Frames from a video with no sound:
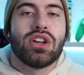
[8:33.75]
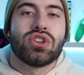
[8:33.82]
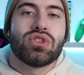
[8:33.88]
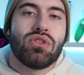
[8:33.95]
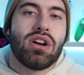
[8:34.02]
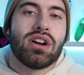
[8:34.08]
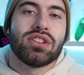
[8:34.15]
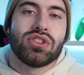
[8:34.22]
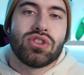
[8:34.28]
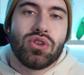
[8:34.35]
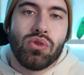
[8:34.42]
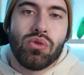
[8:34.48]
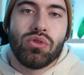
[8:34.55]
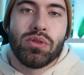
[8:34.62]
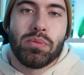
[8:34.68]
tried to
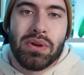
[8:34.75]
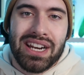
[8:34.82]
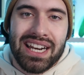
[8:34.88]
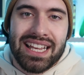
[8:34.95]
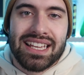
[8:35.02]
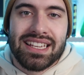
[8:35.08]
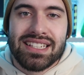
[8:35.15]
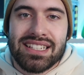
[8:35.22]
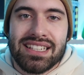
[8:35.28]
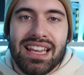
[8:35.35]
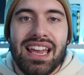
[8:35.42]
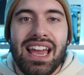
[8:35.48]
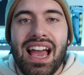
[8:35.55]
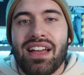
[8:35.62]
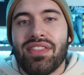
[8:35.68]
call the police
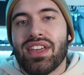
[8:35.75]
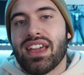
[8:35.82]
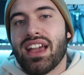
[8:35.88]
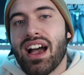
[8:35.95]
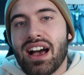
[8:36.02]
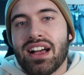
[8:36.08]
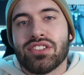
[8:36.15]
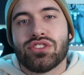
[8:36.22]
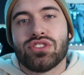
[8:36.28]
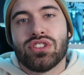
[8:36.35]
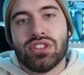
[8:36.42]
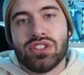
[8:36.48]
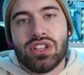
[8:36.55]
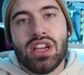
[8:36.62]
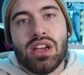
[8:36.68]
and they
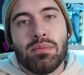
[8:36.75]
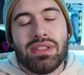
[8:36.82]
answered,